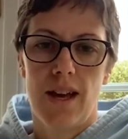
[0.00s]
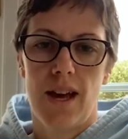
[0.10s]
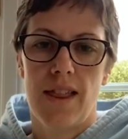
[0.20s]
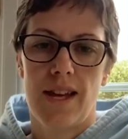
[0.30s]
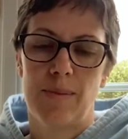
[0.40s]

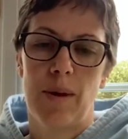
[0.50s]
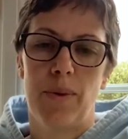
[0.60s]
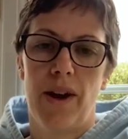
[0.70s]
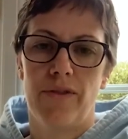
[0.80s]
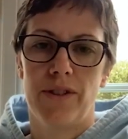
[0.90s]
And that's my
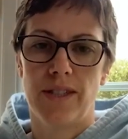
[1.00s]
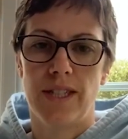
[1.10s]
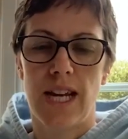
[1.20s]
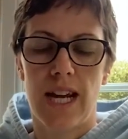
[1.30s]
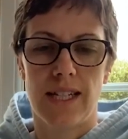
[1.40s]
prayer for us
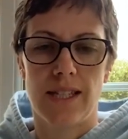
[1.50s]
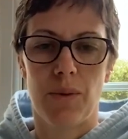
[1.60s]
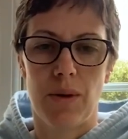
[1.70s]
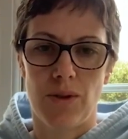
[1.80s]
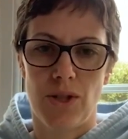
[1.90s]
today is that
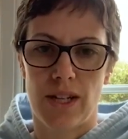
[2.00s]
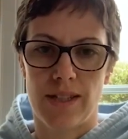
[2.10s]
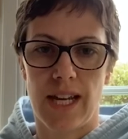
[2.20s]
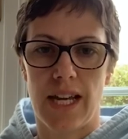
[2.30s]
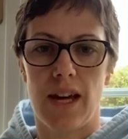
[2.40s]
we will
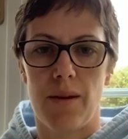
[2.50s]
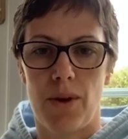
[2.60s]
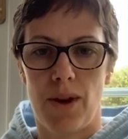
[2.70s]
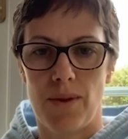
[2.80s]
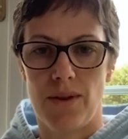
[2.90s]
just take that
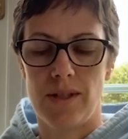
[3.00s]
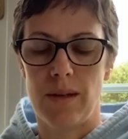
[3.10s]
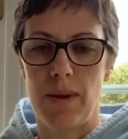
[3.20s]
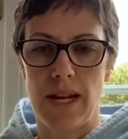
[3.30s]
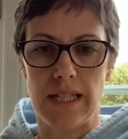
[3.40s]
moment to
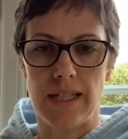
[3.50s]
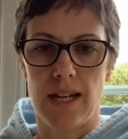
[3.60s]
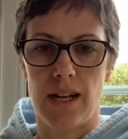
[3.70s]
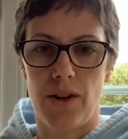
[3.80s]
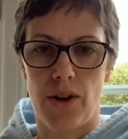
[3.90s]
be
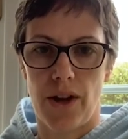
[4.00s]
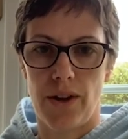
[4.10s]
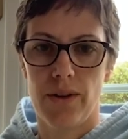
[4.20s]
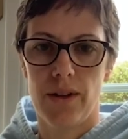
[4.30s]
still and know